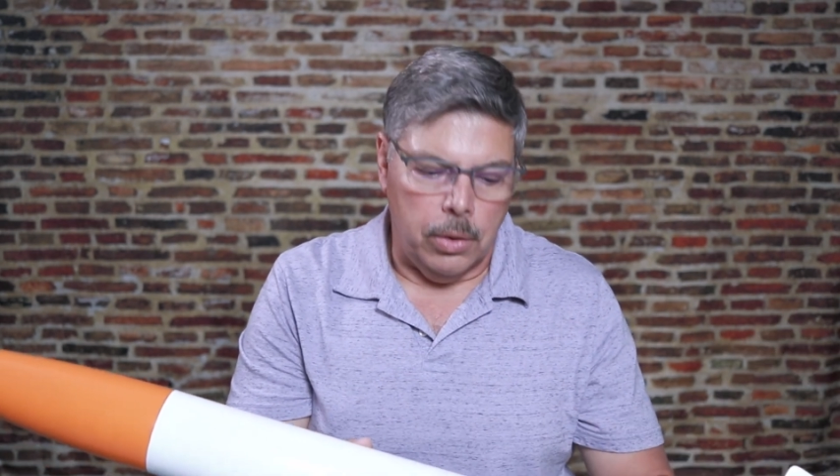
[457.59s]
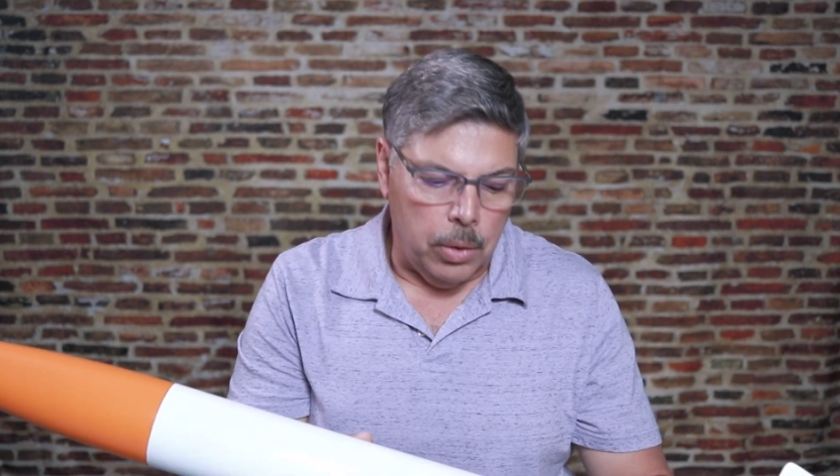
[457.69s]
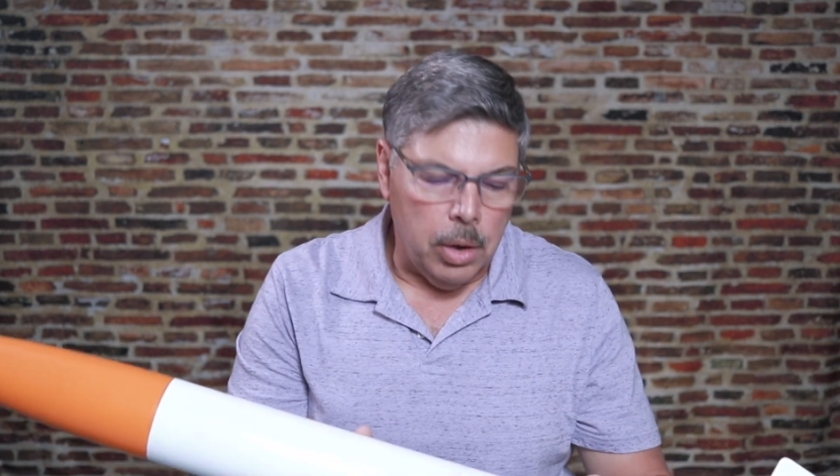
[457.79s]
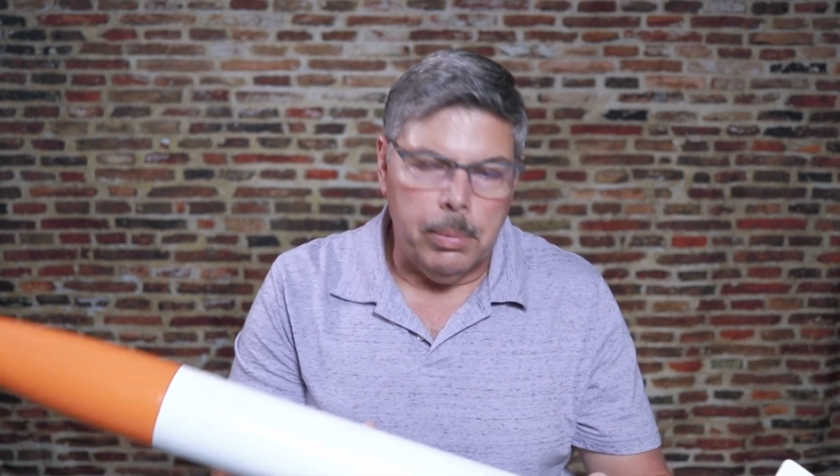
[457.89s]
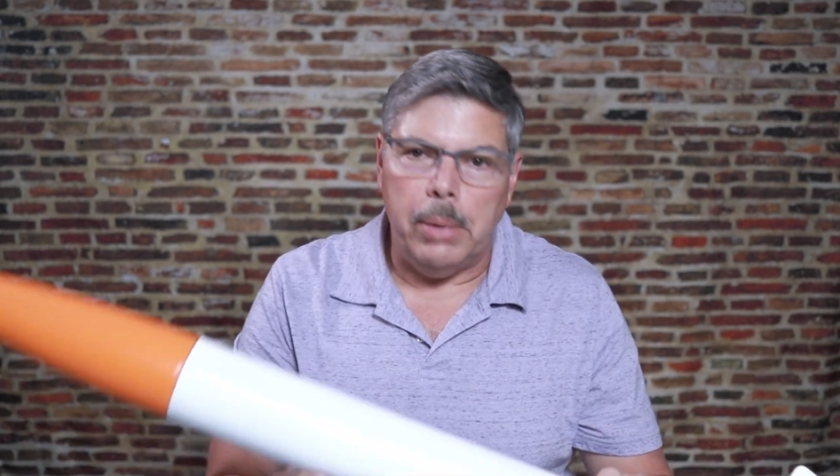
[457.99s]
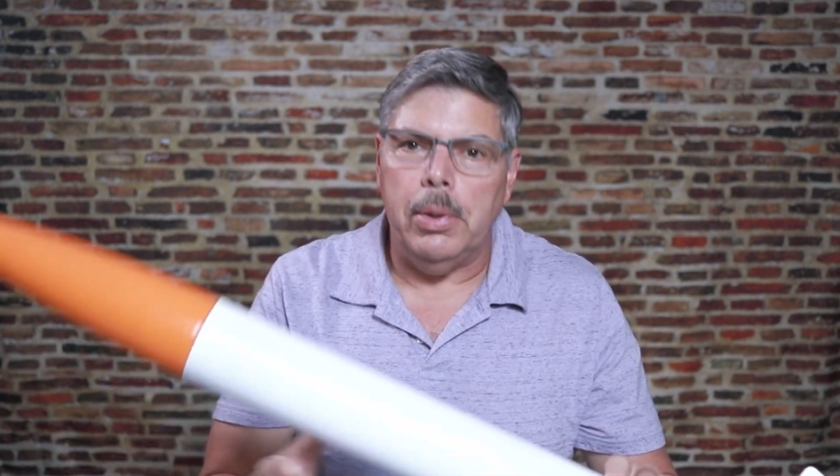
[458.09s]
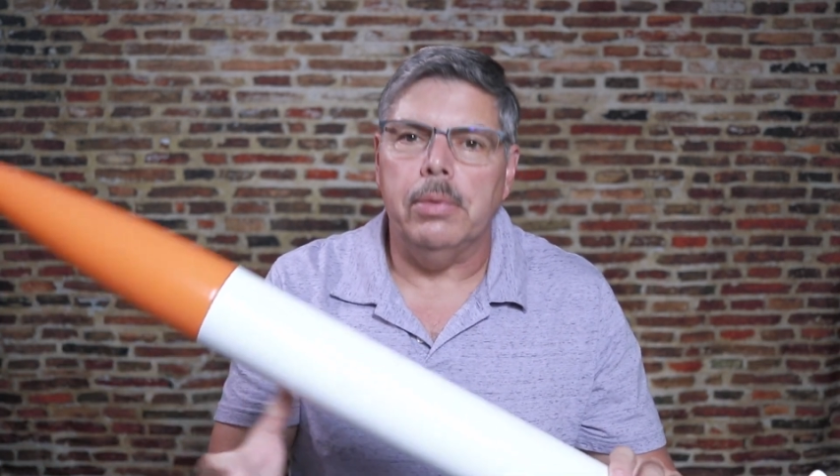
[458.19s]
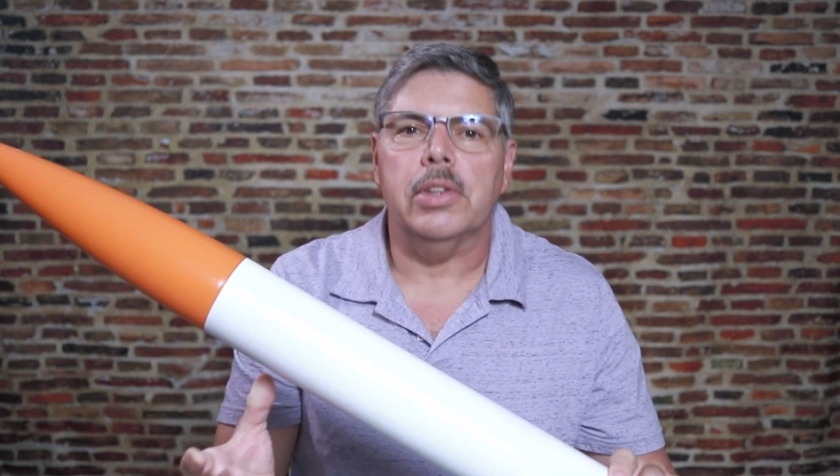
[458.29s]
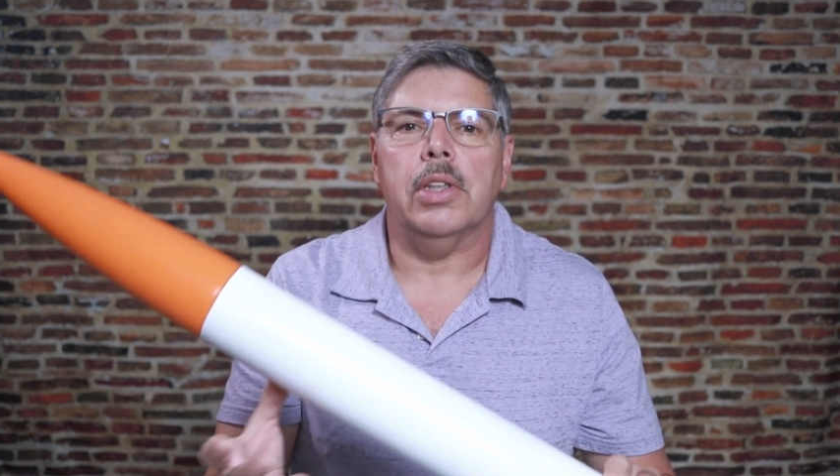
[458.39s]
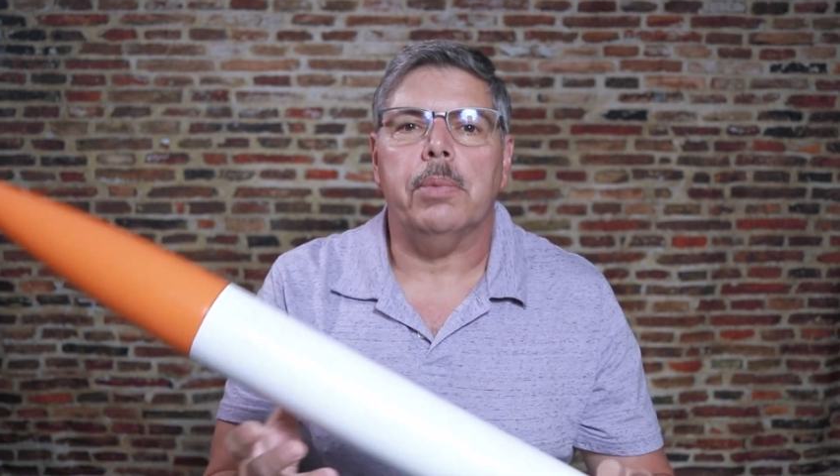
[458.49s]
or maybe
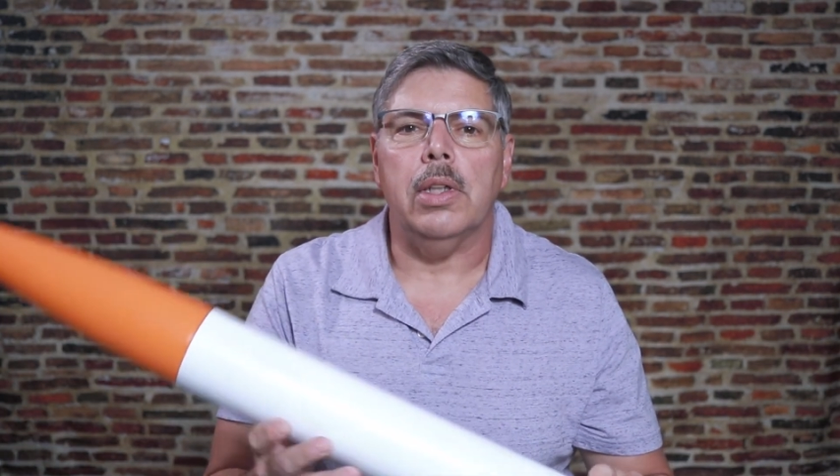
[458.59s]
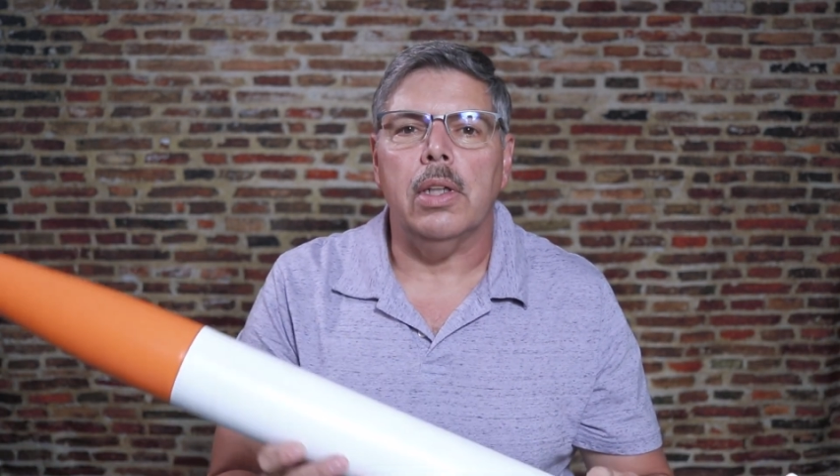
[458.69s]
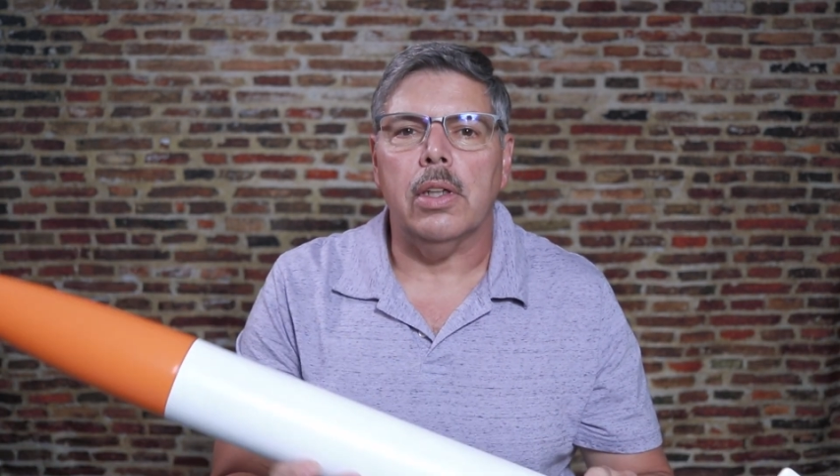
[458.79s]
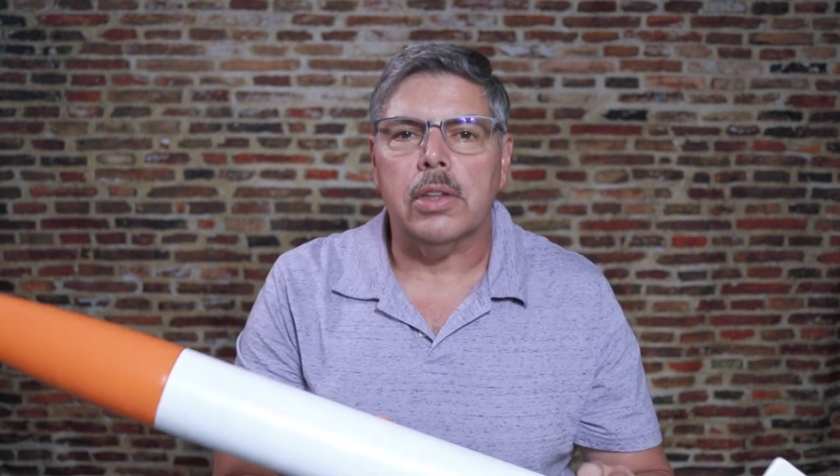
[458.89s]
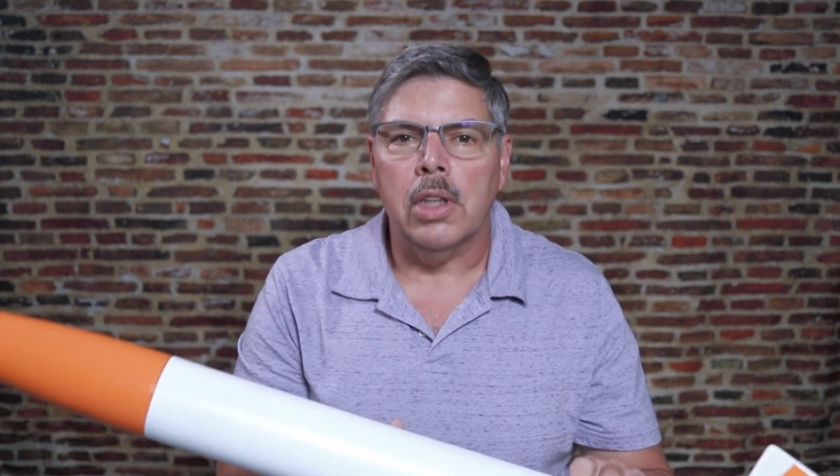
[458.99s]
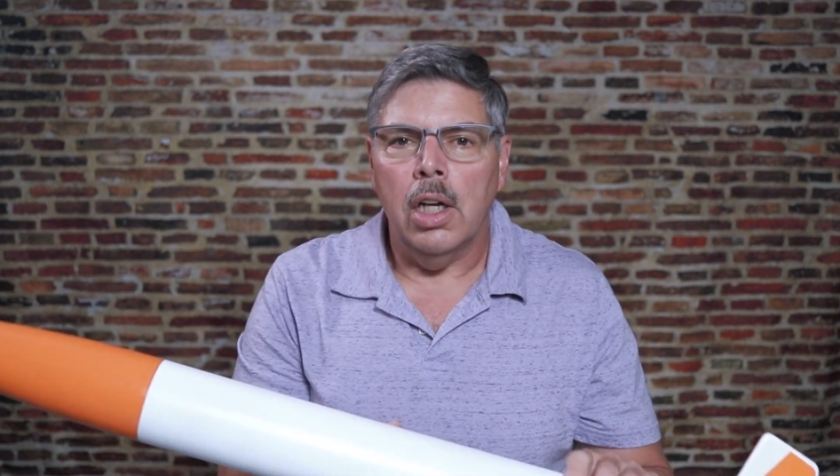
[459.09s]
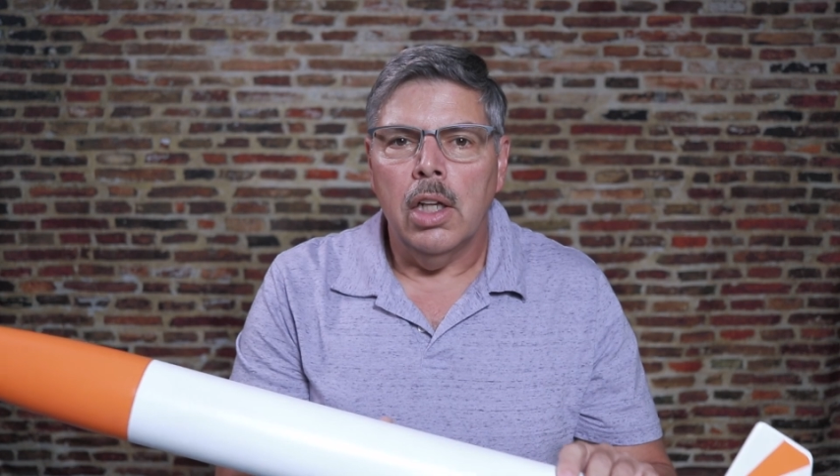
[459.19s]
even something else.